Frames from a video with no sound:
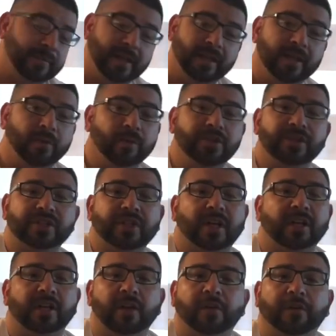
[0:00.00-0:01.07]
And then we just
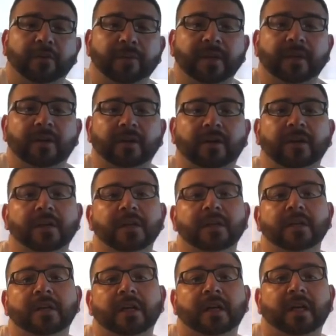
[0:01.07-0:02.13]
kind of go from there.
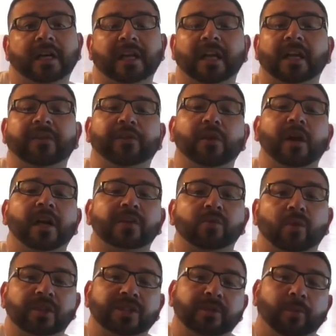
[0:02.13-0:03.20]
Again, if you guys
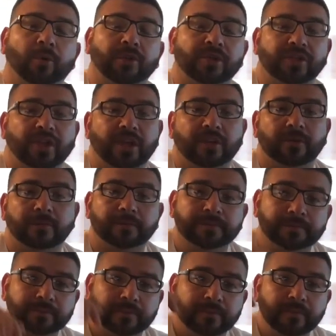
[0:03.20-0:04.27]
want to support the channel,
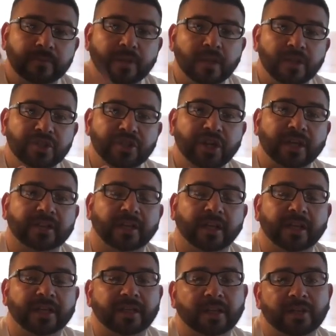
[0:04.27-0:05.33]
check the
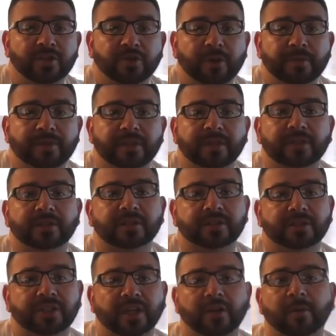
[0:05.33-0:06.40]
link in the description.
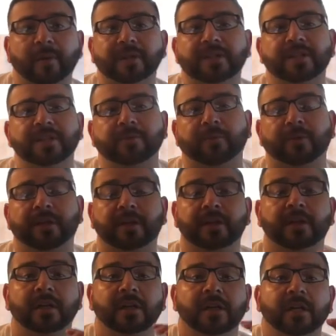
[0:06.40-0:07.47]
Check on my
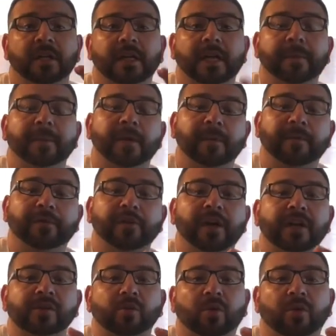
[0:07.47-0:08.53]
Teespring. Hit me up if you
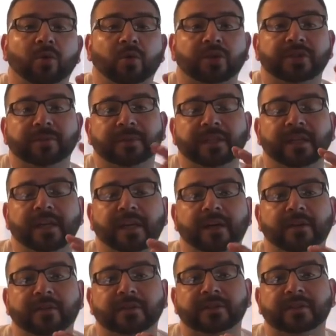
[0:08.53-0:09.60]
guys want to order some
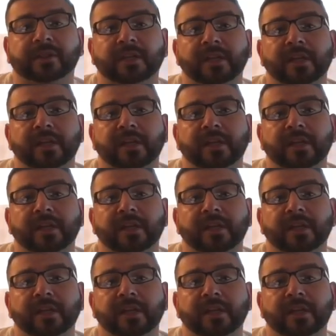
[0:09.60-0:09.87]
decals.